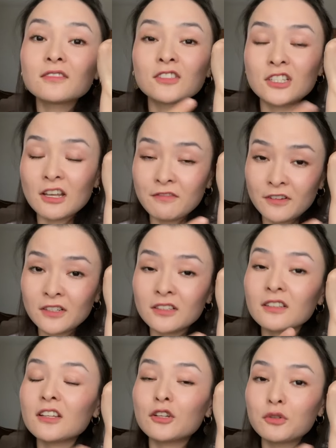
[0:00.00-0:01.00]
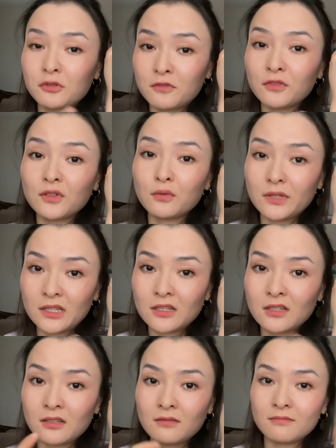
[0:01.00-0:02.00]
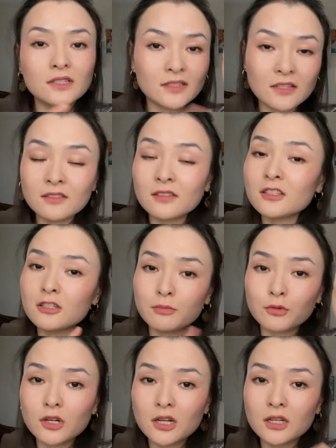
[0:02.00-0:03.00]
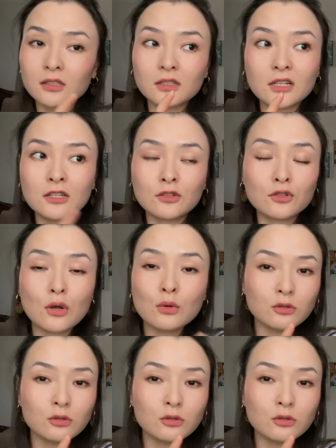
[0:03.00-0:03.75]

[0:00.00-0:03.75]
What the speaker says: Definitely good for the winter. Since this product is so